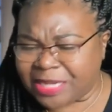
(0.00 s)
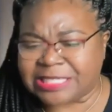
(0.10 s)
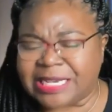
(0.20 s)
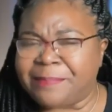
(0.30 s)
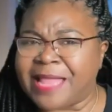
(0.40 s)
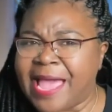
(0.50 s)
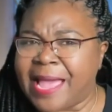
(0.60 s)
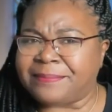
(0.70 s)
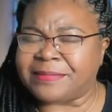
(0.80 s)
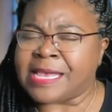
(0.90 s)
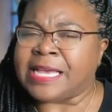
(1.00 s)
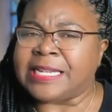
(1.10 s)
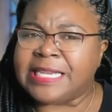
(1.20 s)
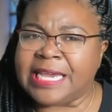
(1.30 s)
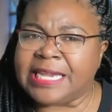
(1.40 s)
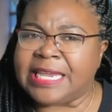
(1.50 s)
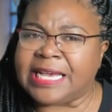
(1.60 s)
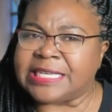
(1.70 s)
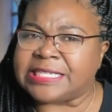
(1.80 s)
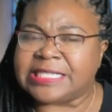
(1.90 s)
she blames Nene
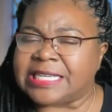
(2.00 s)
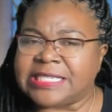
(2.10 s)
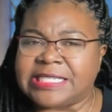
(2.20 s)
because she said